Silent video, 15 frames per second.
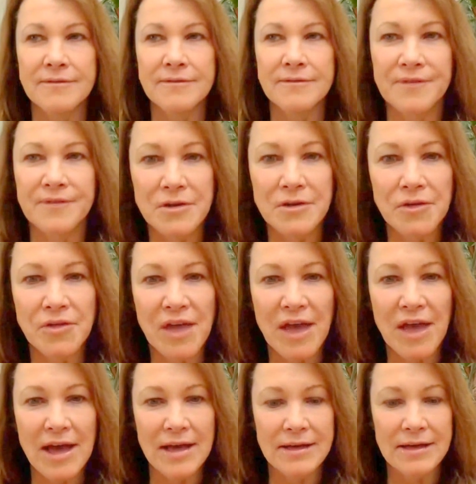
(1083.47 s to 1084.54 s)
feel
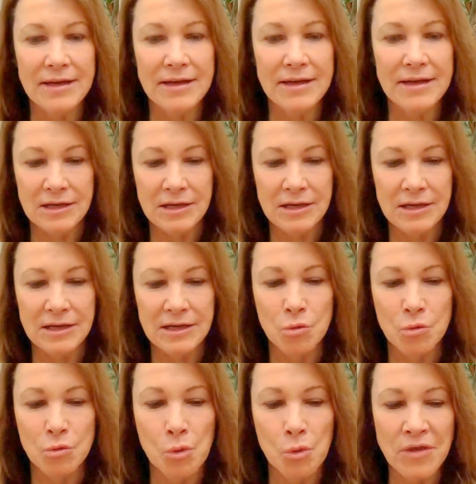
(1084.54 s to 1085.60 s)
that
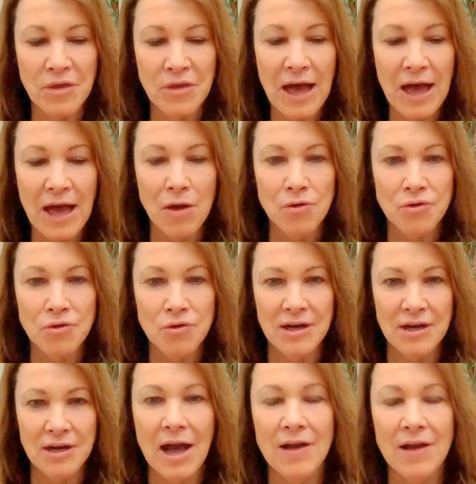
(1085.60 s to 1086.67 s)
without a
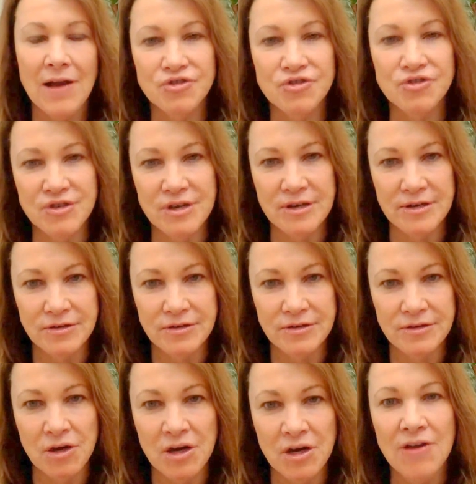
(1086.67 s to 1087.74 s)
consciousness or
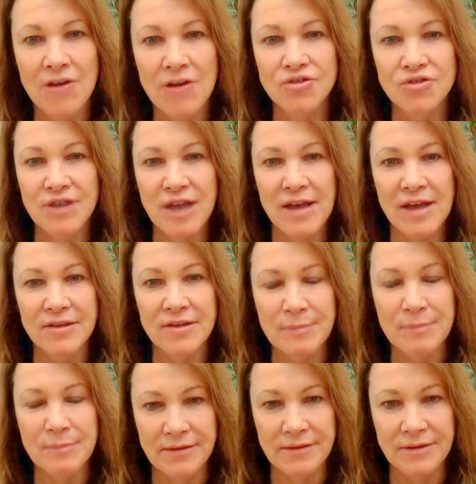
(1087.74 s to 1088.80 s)
a conscious
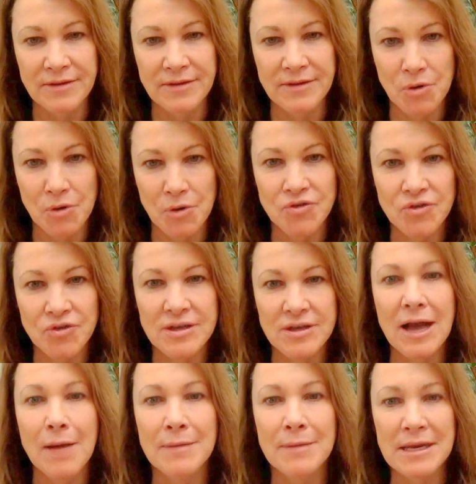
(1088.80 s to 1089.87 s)
aspect of each person
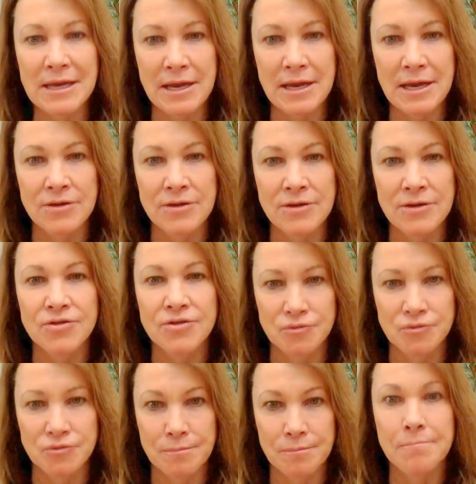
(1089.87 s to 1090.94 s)
coming
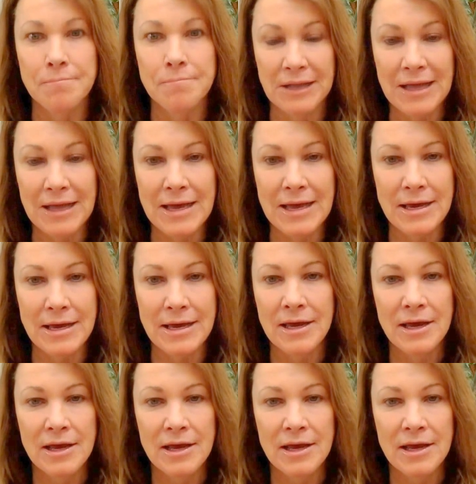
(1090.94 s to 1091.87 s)
into play,